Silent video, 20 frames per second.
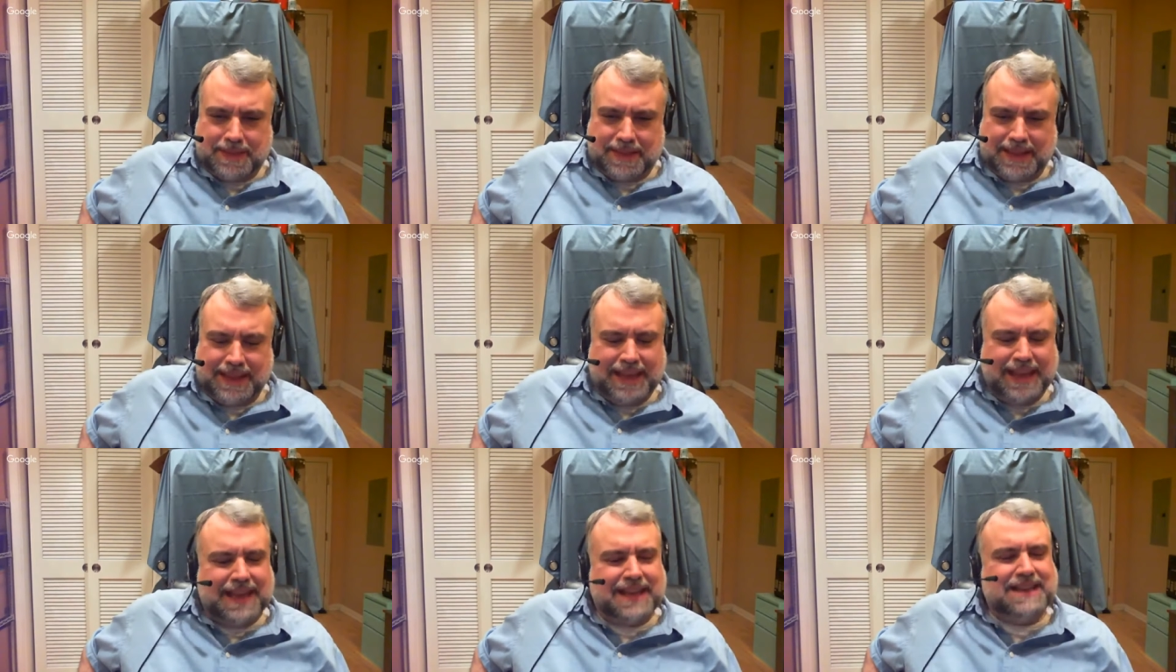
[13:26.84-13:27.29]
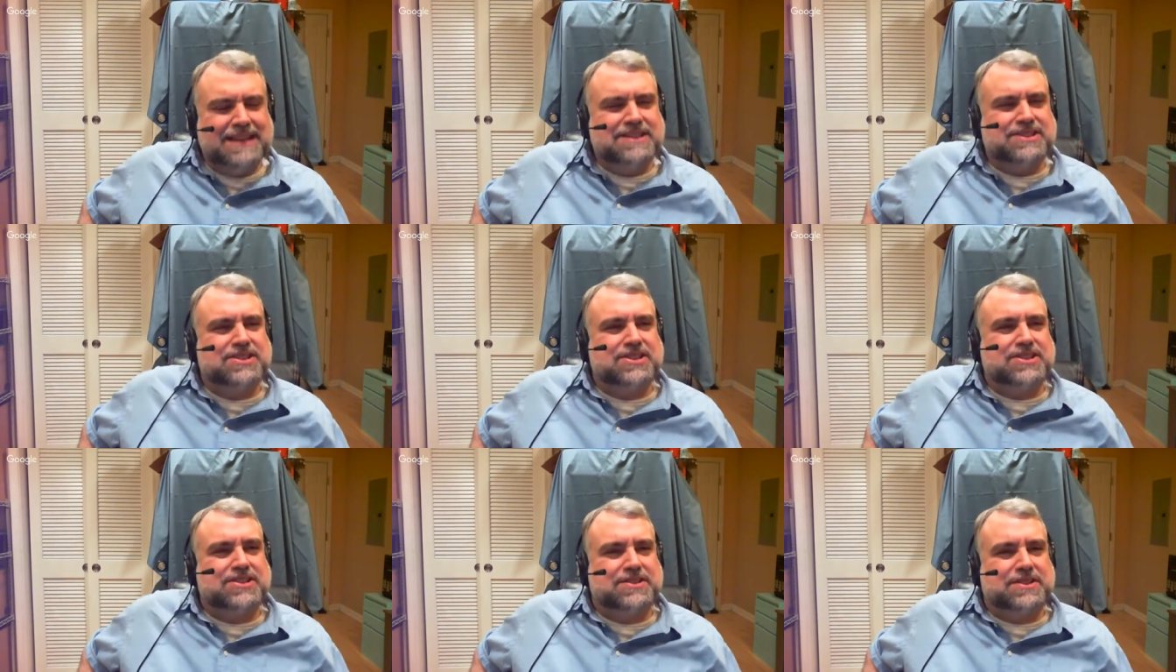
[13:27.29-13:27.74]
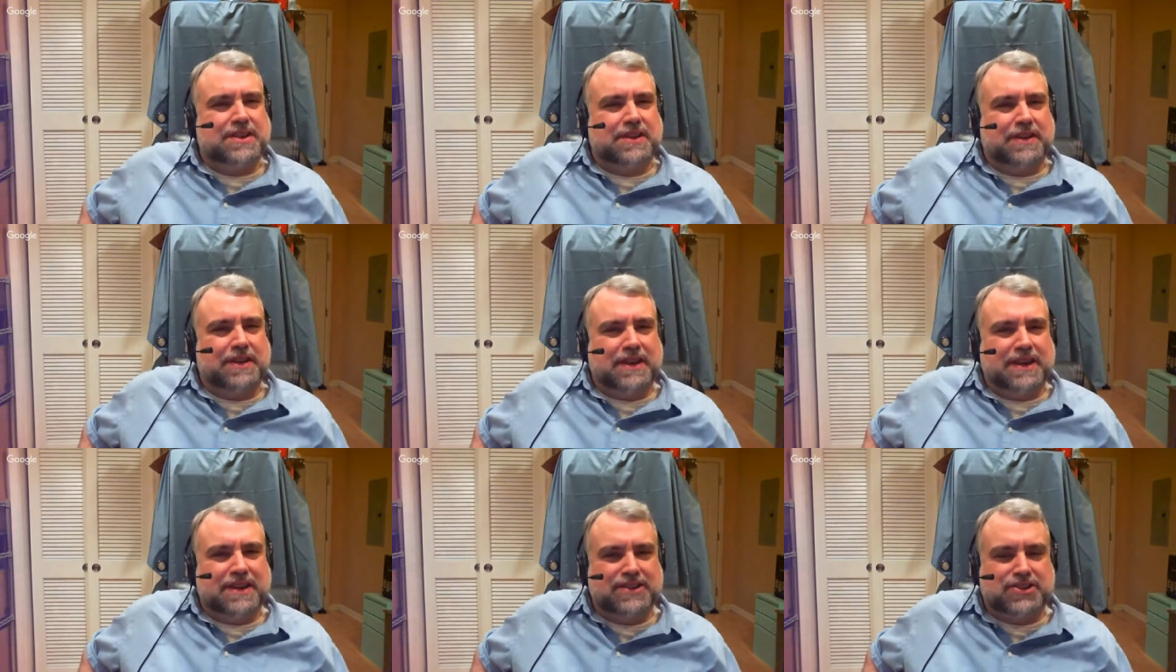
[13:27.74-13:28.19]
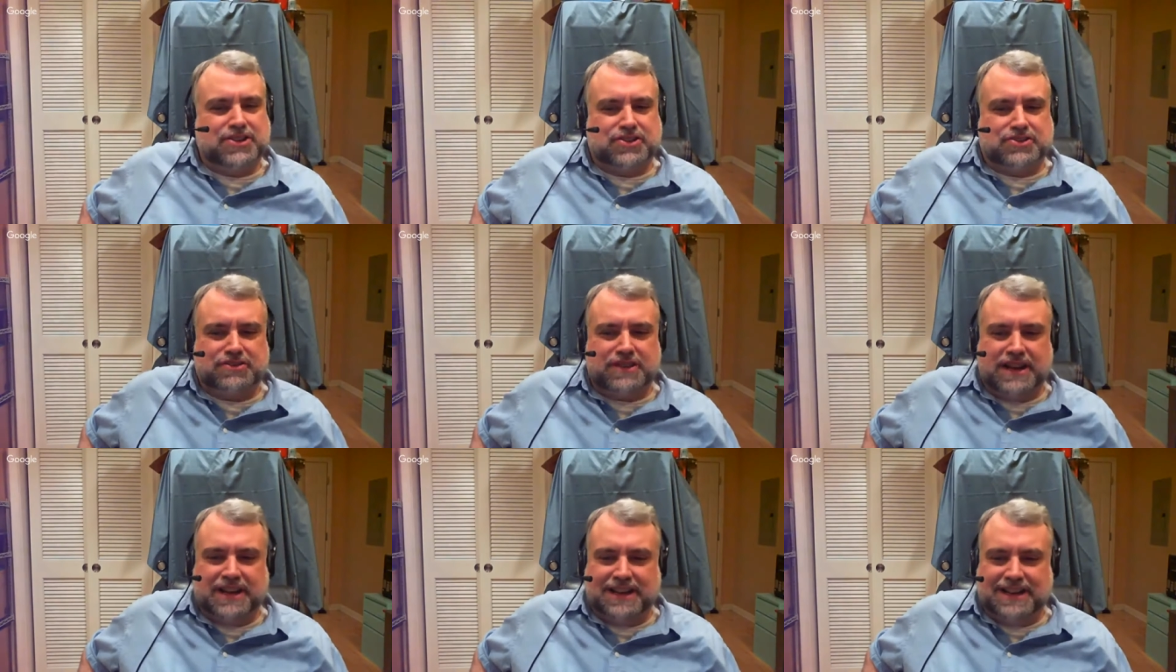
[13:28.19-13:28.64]
it is just a
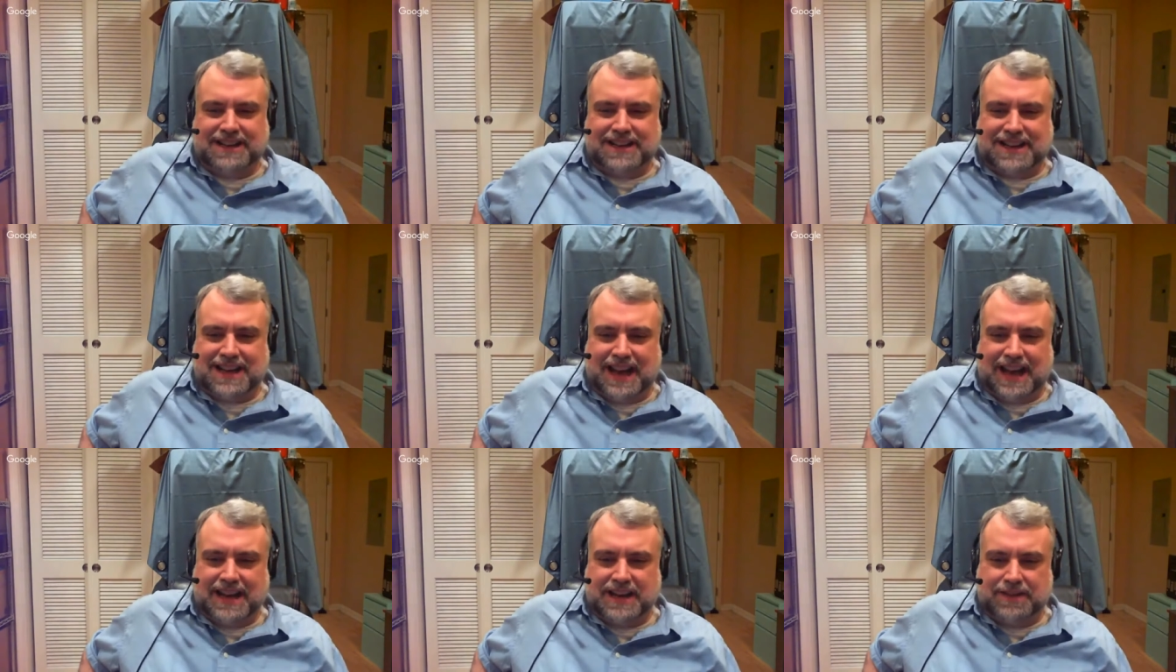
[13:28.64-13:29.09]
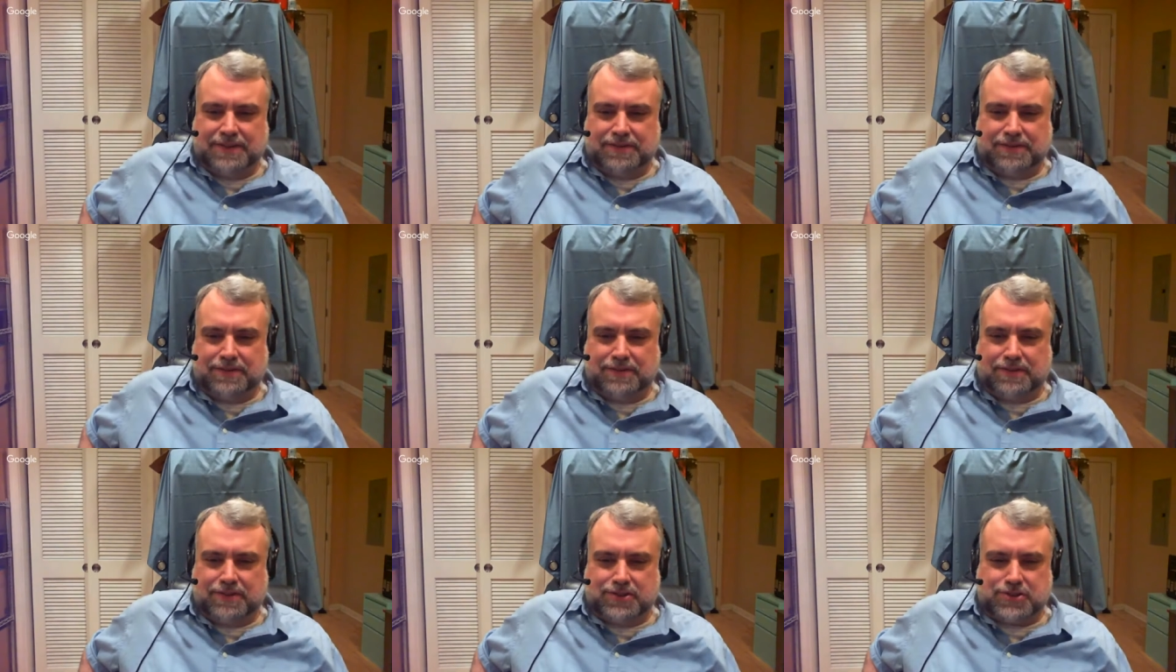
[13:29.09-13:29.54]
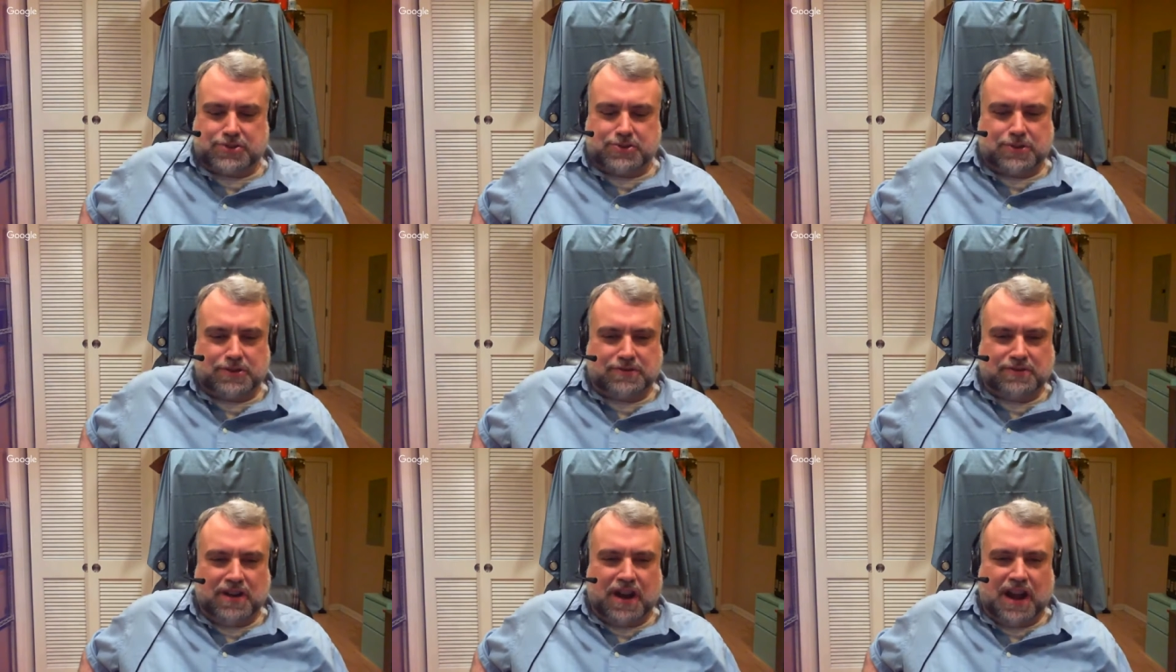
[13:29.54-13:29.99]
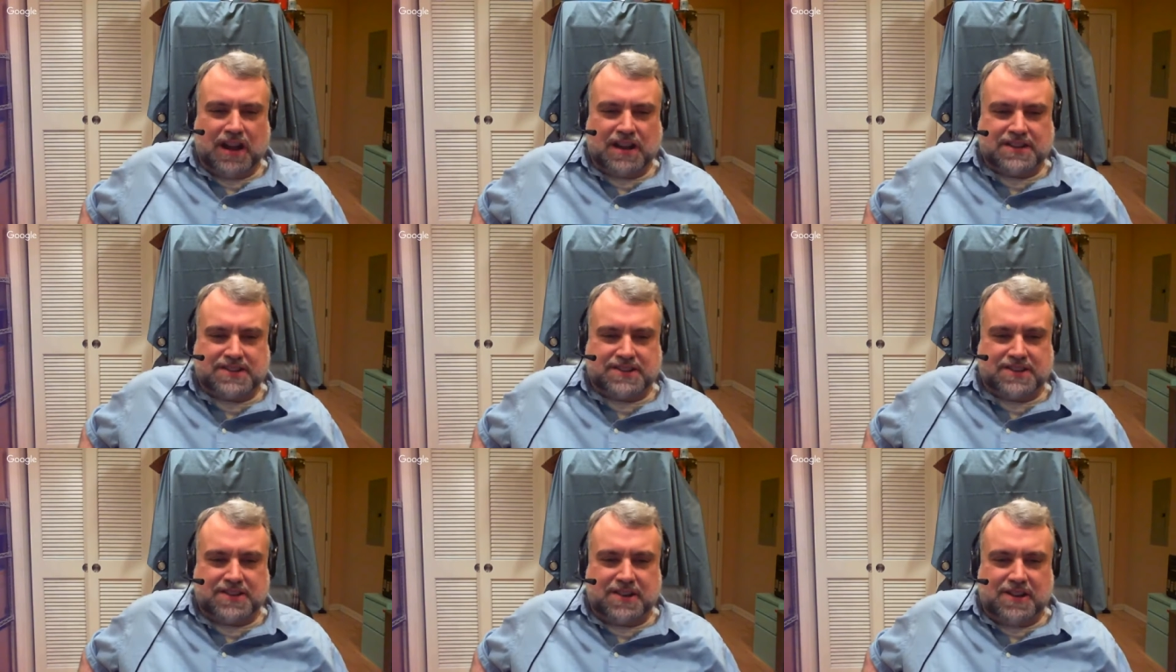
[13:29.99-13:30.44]
straight kind of short
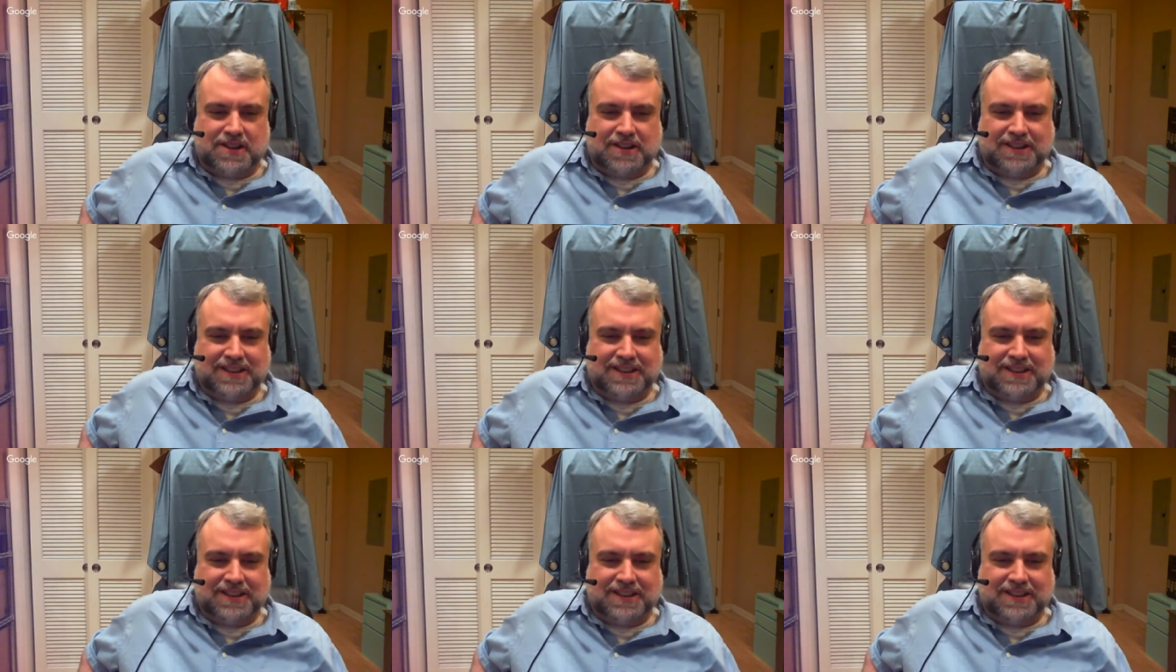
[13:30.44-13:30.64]
rock song.